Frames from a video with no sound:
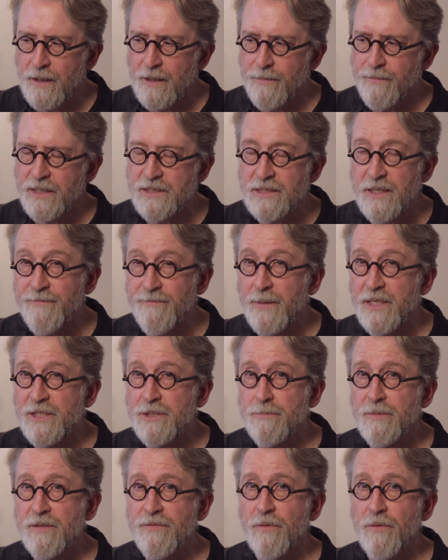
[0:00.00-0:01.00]
but as I've
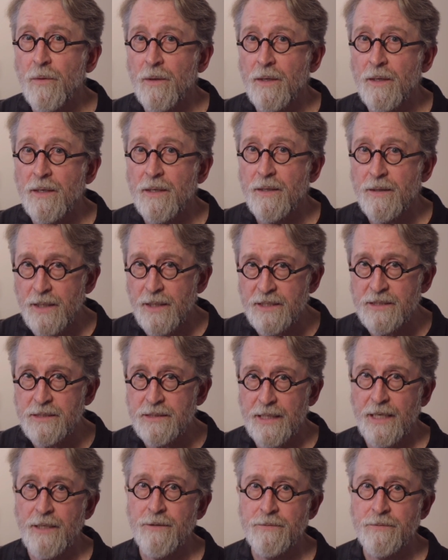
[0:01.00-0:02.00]
mentioned before, they
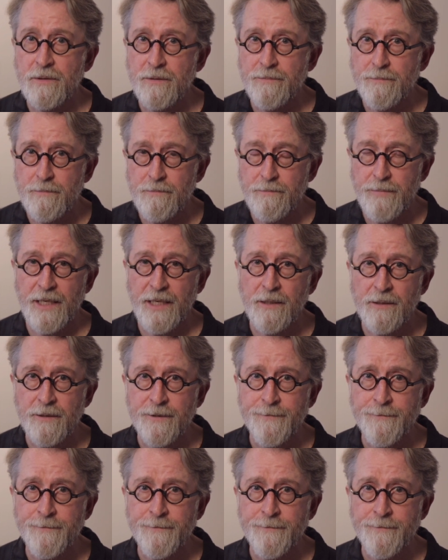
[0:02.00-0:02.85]
sound better.